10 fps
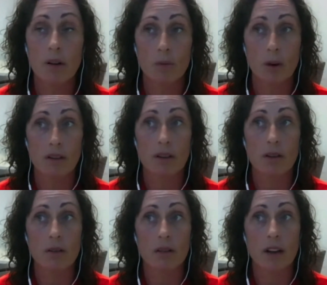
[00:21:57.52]
whether
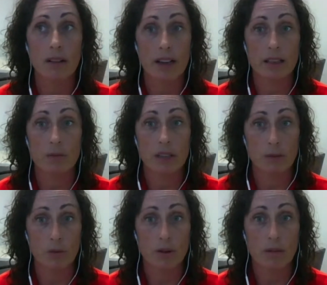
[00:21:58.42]
you'd like to be
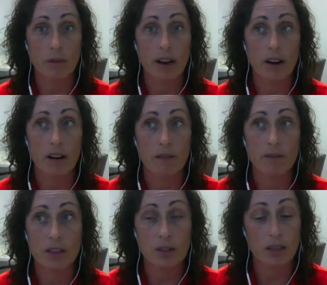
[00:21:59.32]
supported by
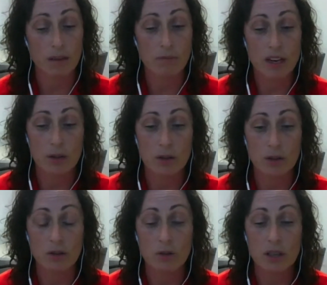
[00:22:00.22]
artificially administered
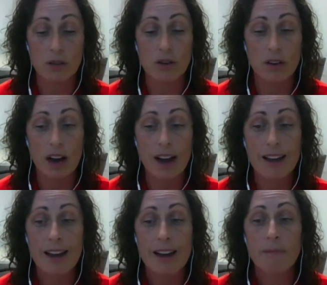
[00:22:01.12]
nutrition or not.
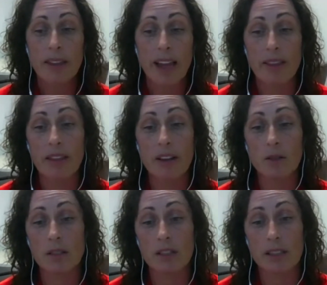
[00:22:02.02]
And then
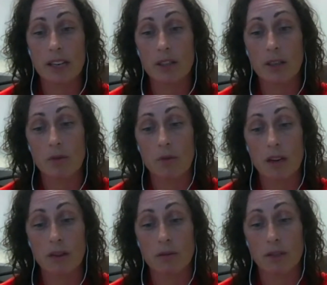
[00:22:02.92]
there's a section where you